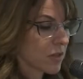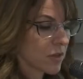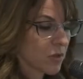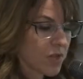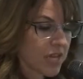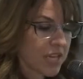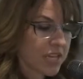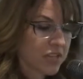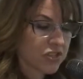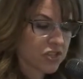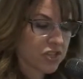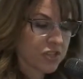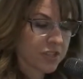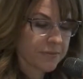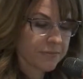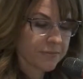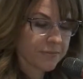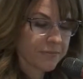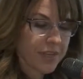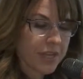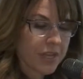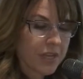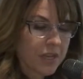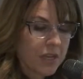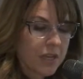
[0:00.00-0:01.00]
this morning
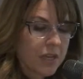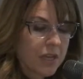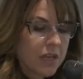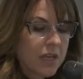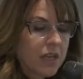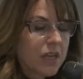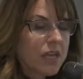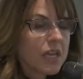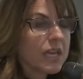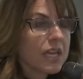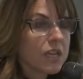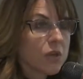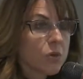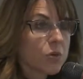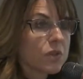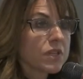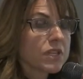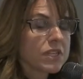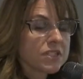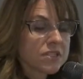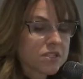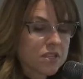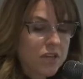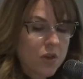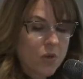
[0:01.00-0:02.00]
at the Holiday
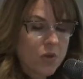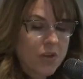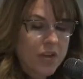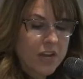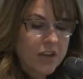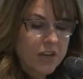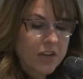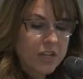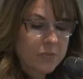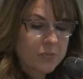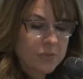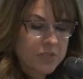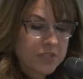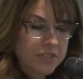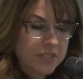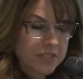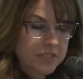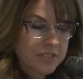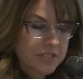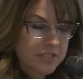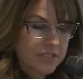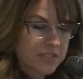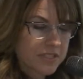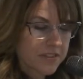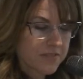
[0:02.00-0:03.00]
Inn Binghamton.
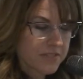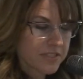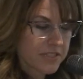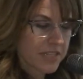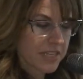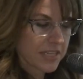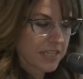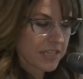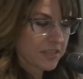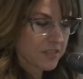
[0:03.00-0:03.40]
The